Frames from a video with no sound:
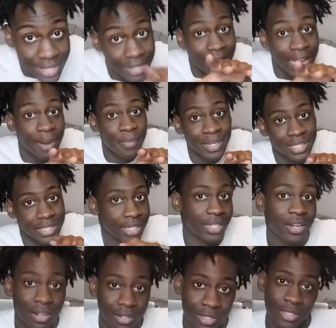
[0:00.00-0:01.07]
to how much that
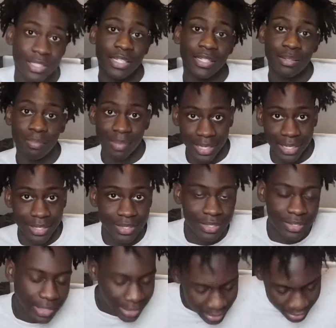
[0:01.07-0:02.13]
costs in a
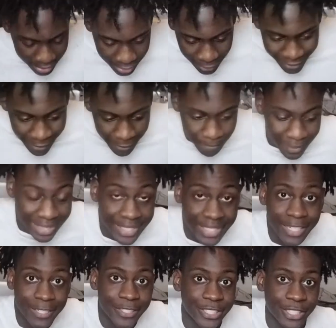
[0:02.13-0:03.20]
minute but
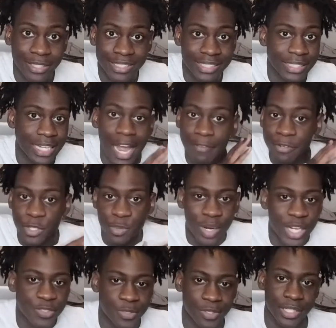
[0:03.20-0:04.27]
yeah so it's the average
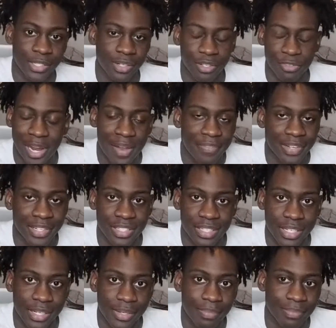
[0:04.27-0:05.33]
price for you know a graphic
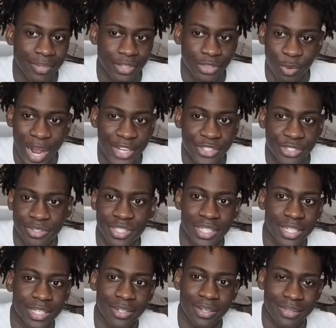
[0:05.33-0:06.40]
tee thrasher tee
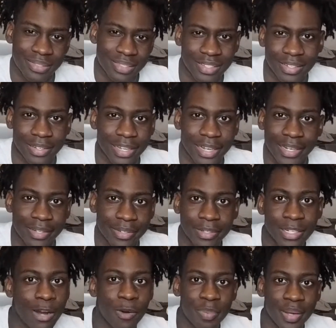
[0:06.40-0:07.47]
you know what I'm saying like
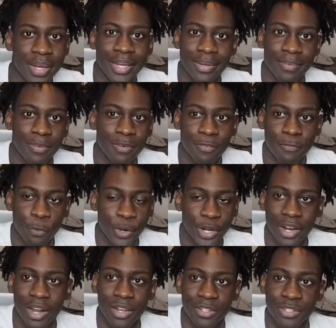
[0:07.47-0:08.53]
y'all pay
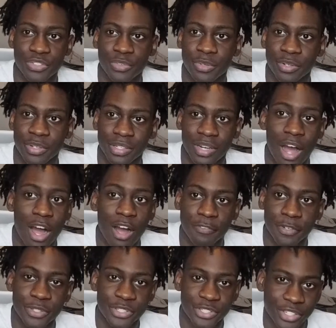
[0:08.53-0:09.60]
$40 for an all
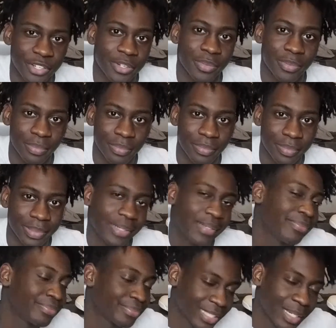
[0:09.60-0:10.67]
future shirt but
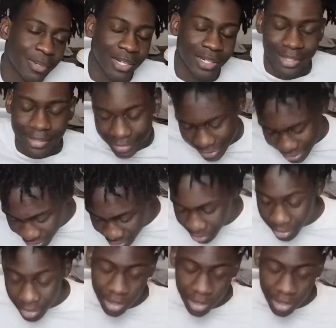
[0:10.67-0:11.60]
come on now so